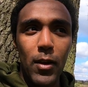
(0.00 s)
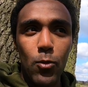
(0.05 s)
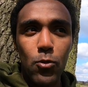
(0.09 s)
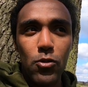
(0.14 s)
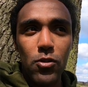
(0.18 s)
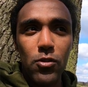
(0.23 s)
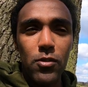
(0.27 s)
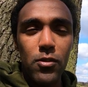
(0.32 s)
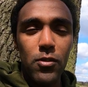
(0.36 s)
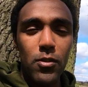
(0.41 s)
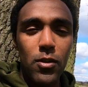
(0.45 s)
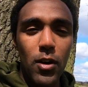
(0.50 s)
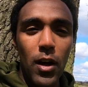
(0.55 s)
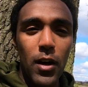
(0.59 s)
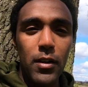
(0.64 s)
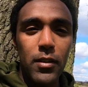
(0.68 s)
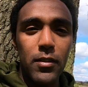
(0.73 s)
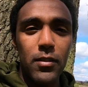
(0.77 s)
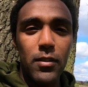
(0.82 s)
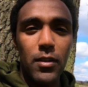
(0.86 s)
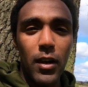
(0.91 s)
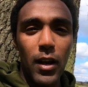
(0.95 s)
He was just
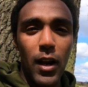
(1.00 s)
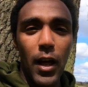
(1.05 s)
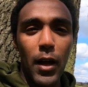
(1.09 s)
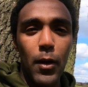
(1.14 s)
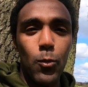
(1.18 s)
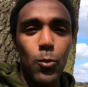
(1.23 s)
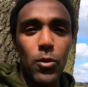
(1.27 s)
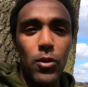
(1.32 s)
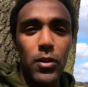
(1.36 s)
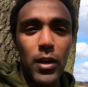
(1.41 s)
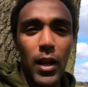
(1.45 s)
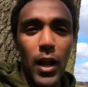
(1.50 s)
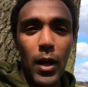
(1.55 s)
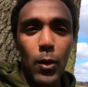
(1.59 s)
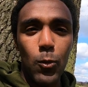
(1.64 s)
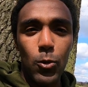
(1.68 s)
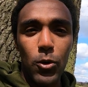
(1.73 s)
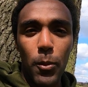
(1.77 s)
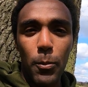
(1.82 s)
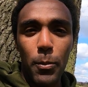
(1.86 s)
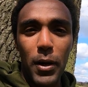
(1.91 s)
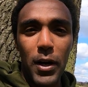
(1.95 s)
going light
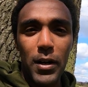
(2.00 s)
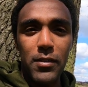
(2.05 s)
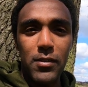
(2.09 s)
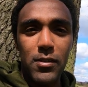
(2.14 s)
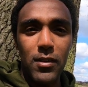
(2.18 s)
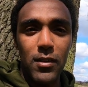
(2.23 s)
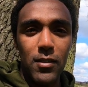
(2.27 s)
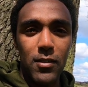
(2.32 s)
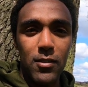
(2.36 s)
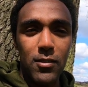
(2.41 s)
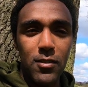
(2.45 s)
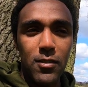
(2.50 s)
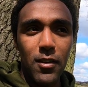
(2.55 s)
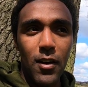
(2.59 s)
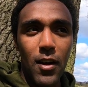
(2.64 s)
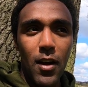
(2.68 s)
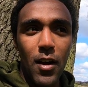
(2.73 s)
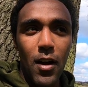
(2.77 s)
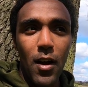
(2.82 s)
with the punches,